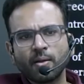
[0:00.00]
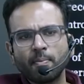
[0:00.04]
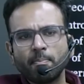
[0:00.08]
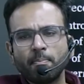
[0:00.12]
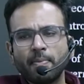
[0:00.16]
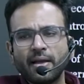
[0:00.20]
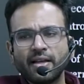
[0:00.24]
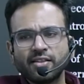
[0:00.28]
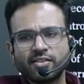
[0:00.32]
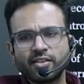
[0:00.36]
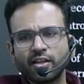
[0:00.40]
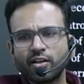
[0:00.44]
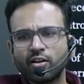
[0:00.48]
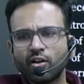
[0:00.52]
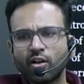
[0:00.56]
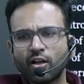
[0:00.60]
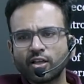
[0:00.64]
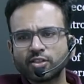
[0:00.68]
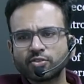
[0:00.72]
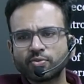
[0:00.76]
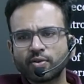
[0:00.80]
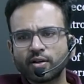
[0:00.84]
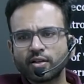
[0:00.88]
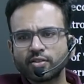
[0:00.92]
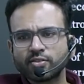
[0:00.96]
Basic
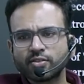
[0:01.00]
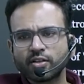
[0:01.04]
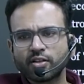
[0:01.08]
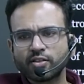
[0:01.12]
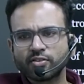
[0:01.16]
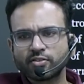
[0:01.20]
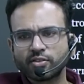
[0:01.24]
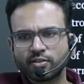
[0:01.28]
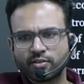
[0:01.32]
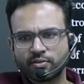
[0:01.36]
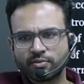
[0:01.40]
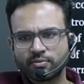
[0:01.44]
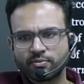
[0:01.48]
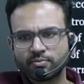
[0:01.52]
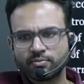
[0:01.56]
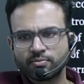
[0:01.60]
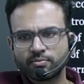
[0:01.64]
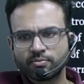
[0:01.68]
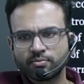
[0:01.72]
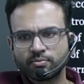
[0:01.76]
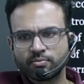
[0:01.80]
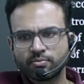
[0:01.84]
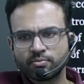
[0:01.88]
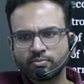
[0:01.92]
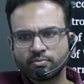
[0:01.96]
laws for a citizen.
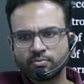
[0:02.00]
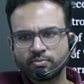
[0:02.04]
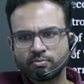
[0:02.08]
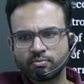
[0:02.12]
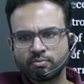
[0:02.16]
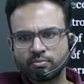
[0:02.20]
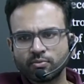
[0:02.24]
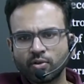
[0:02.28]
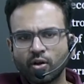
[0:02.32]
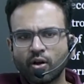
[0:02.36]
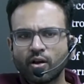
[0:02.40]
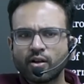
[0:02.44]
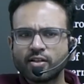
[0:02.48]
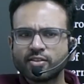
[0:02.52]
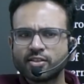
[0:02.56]
Or